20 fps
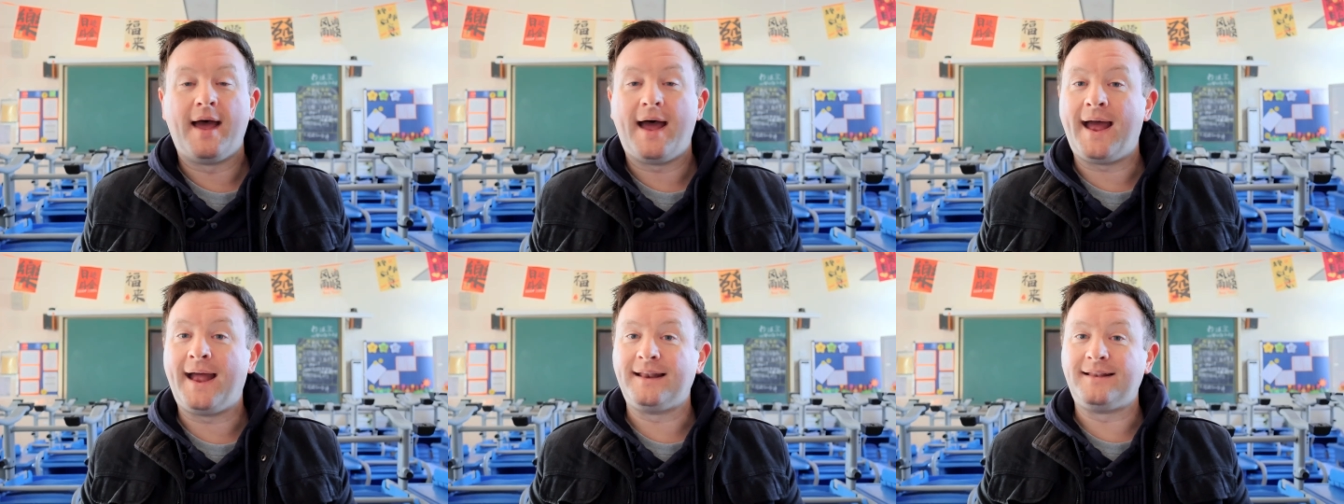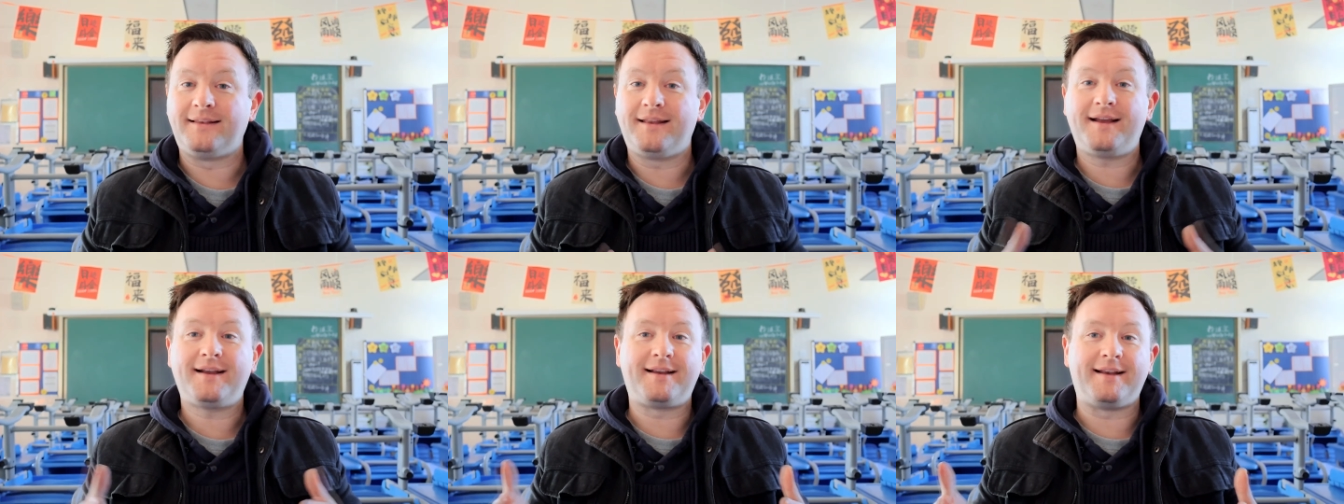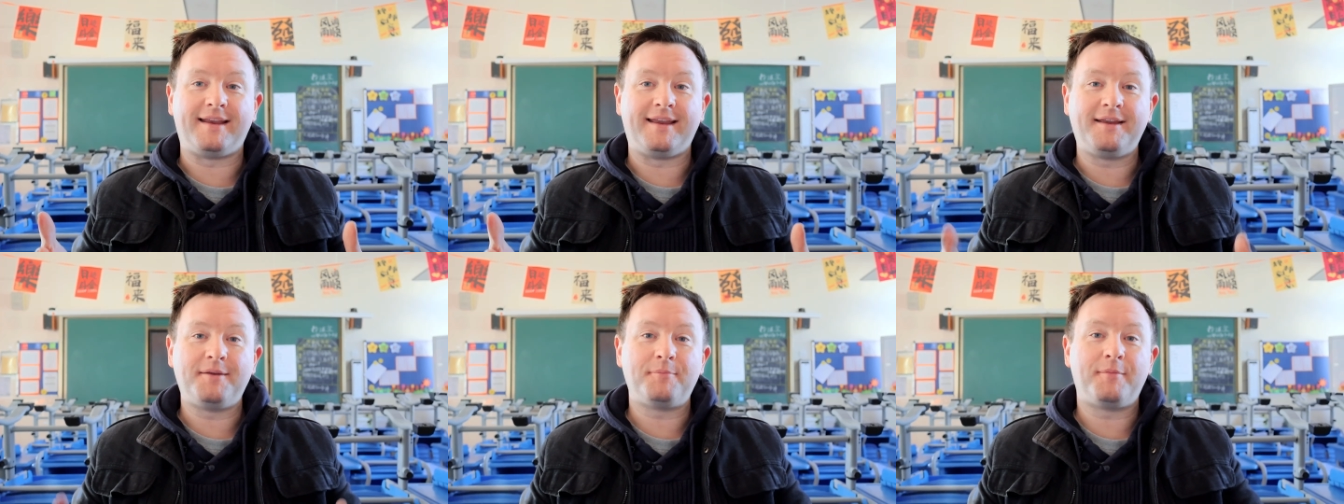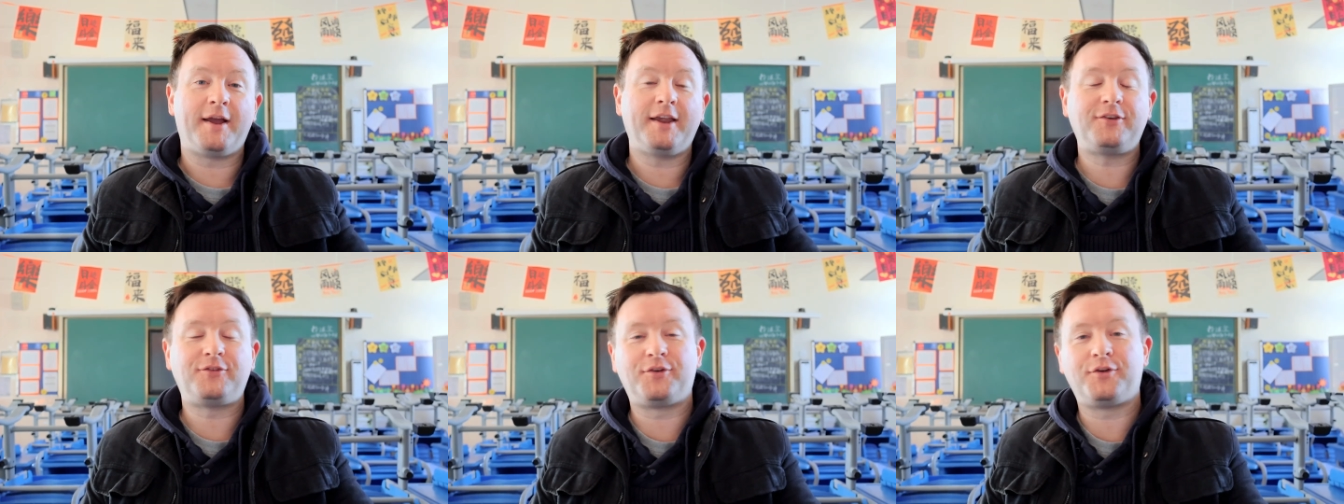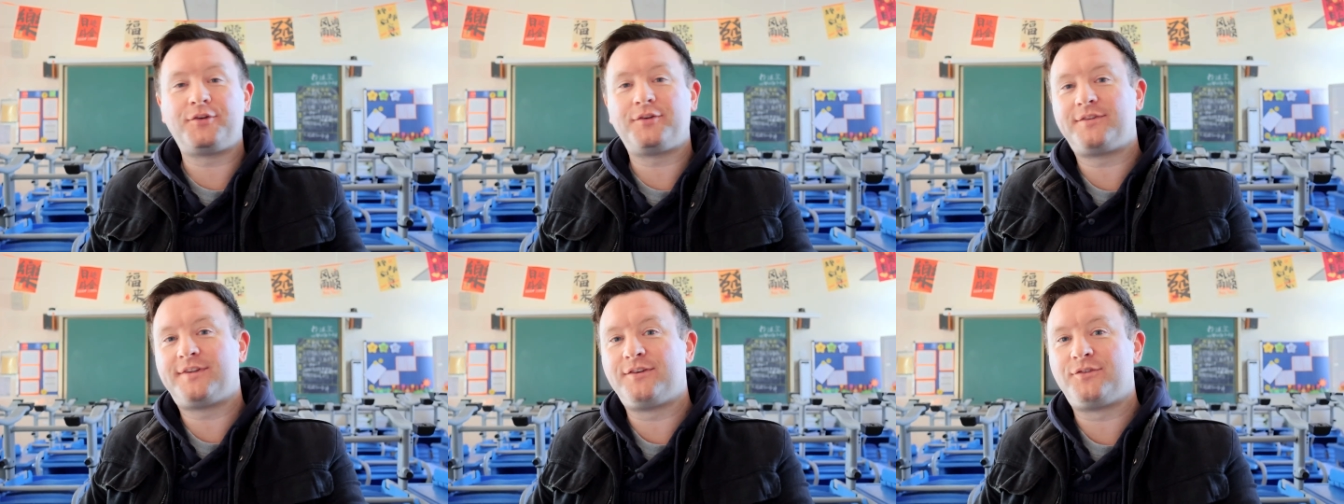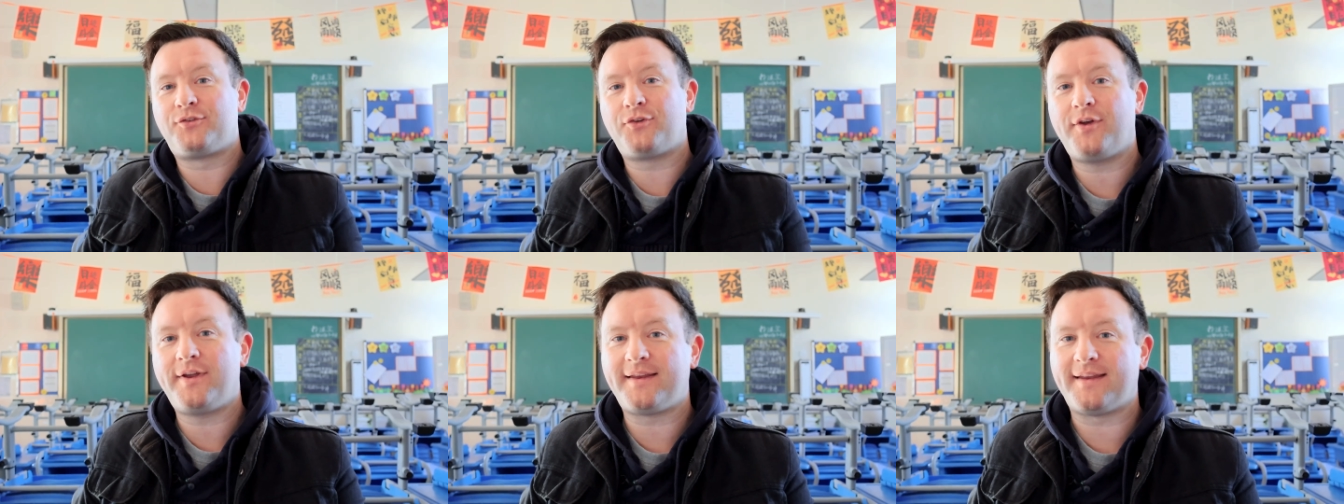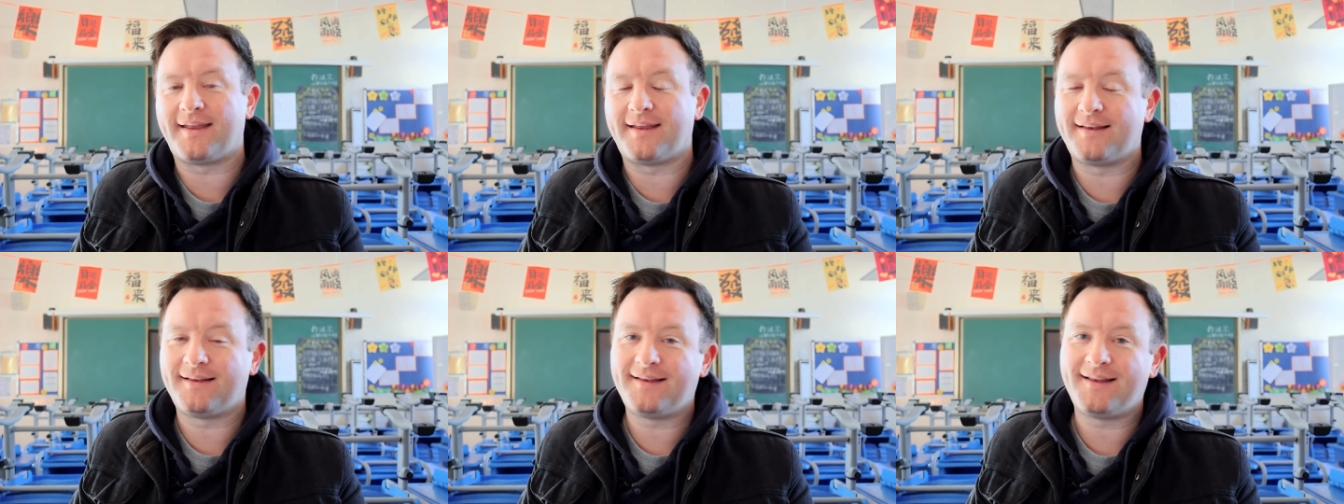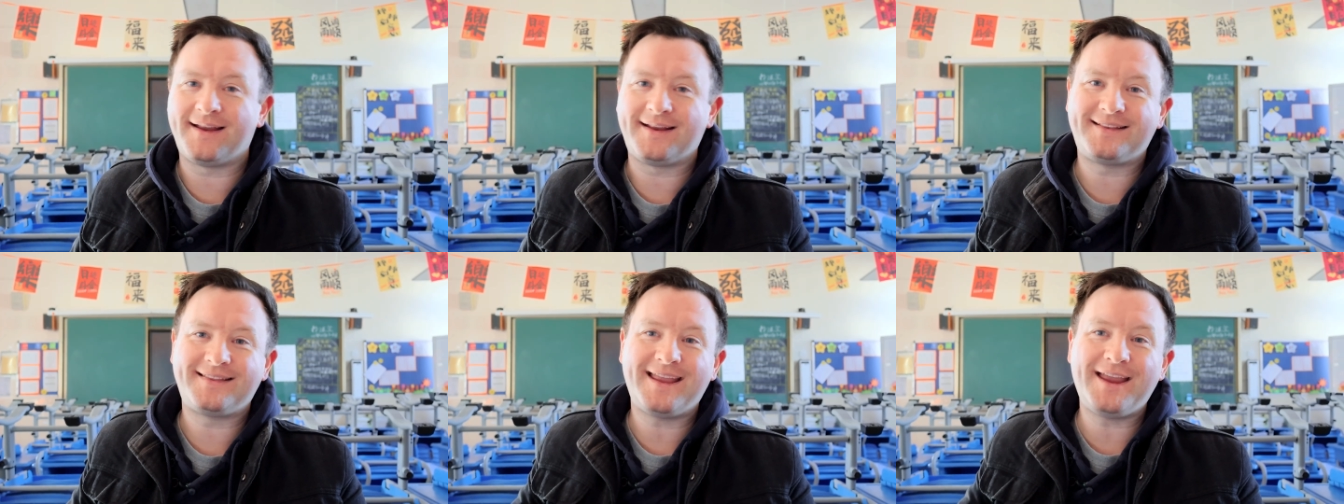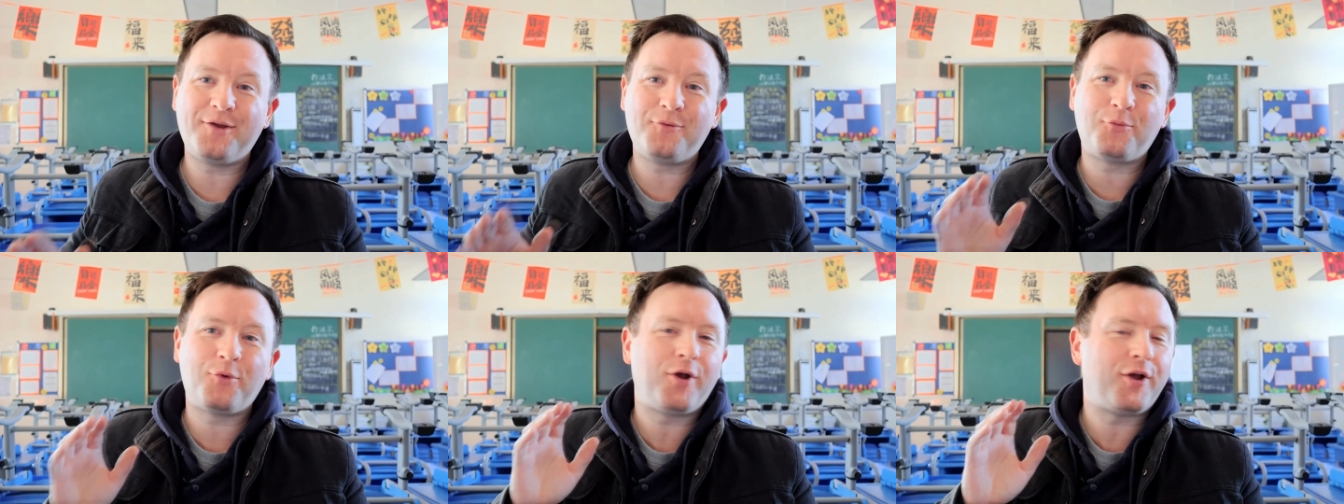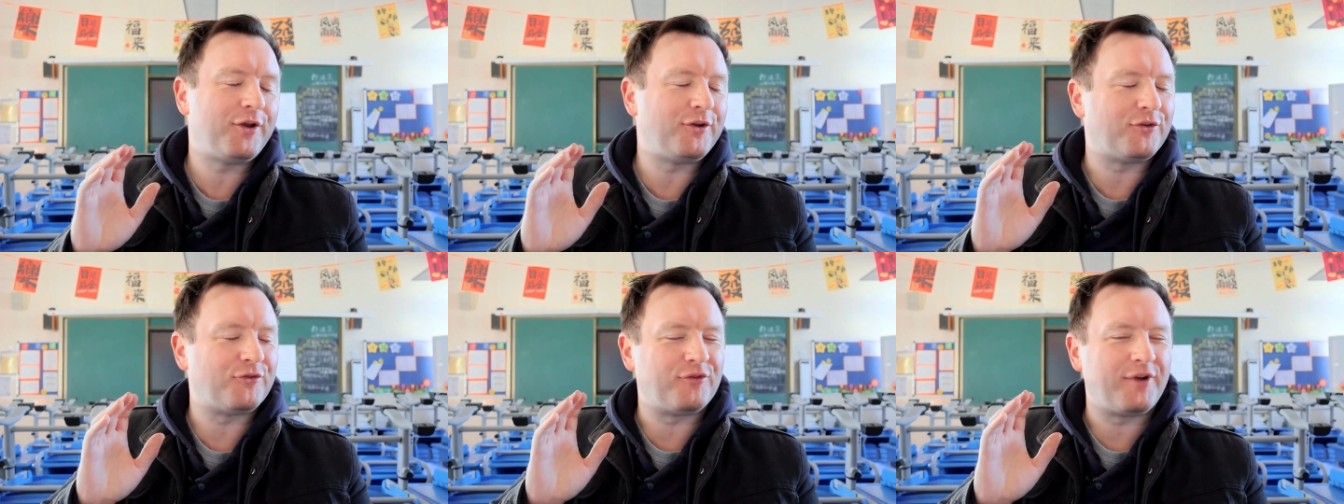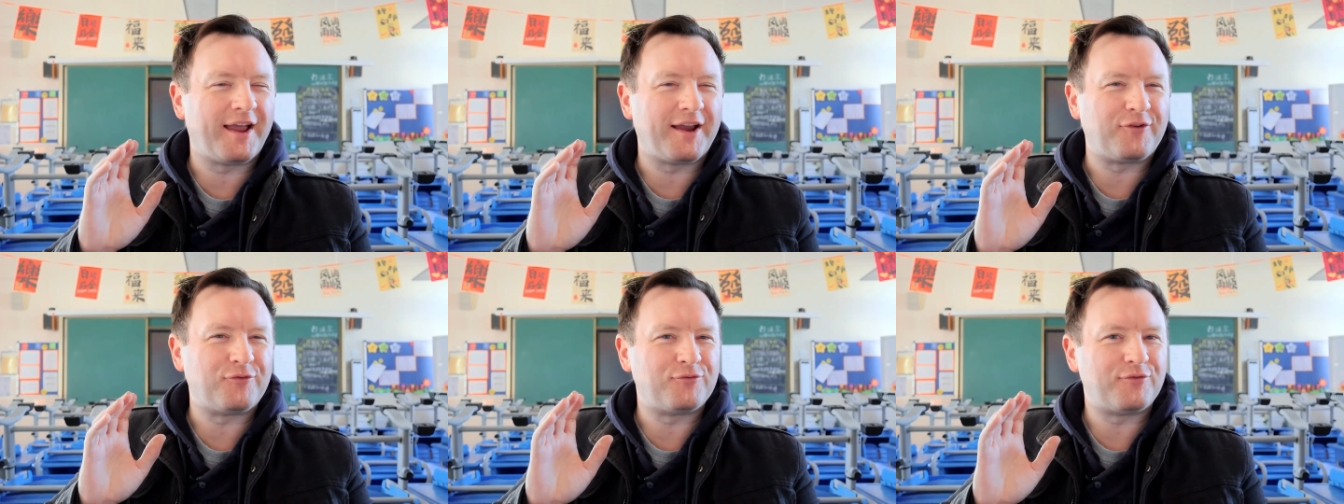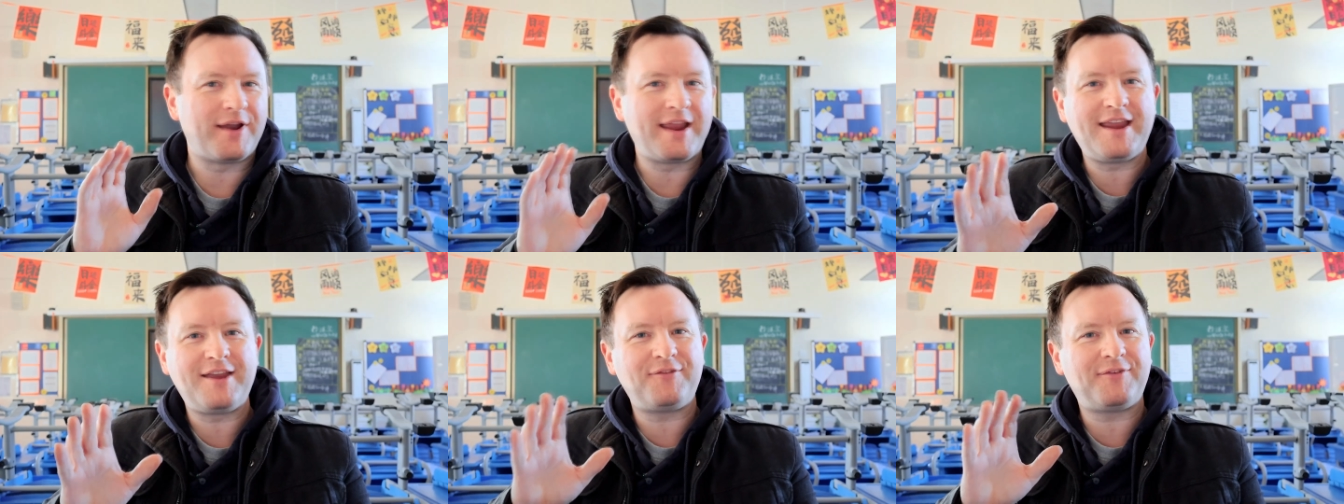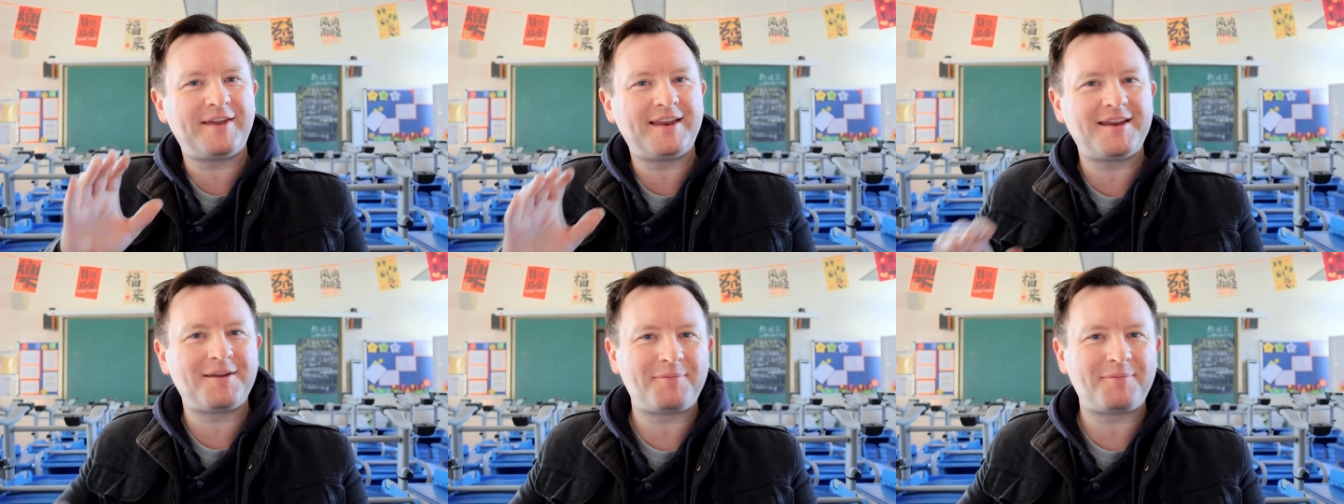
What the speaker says: And luckily, my students enjoyed it. Like, they weren't like raving